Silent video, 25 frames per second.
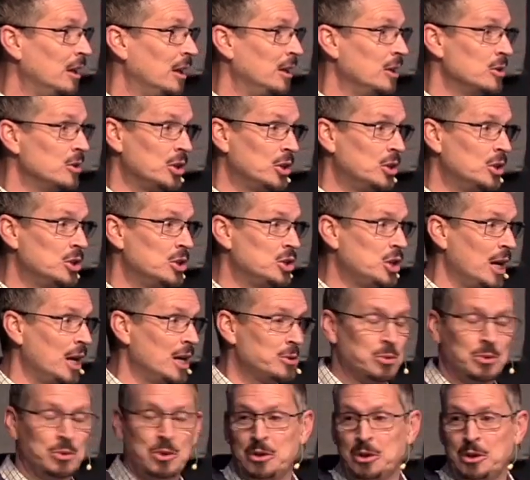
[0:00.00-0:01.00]
And there's a good
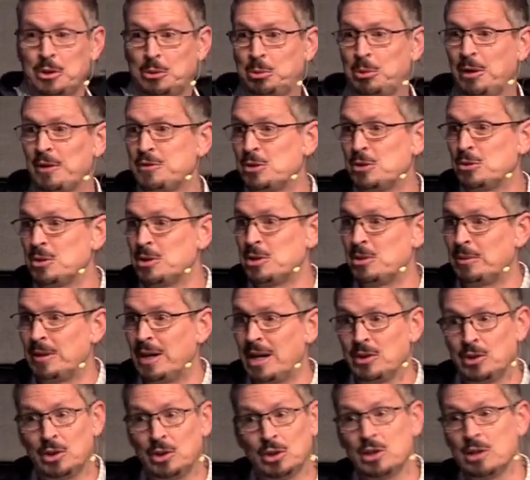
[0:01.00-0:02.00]
chance with all the thrift stores
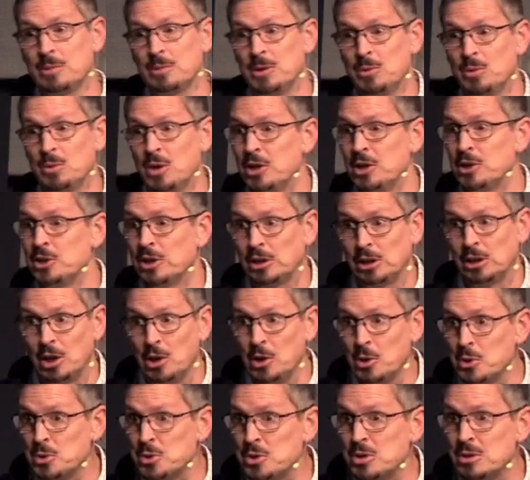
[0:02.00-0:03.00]
around, they're going to be wearing your
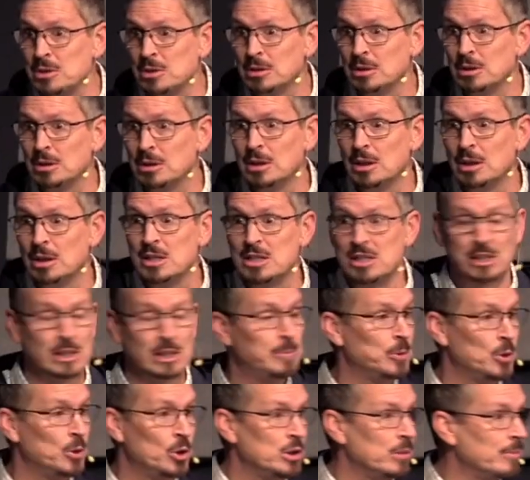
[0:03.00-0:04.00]
clothes,
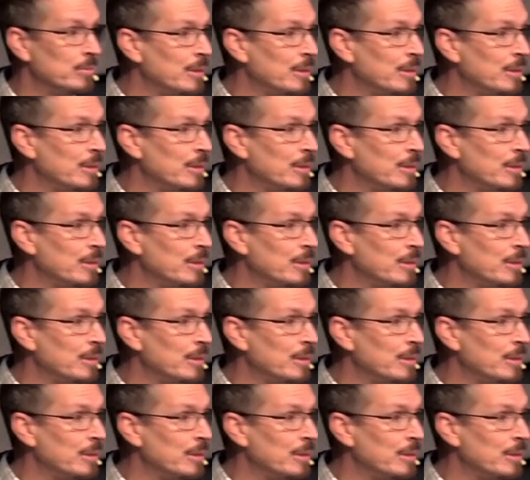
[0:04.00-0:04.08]
sleeping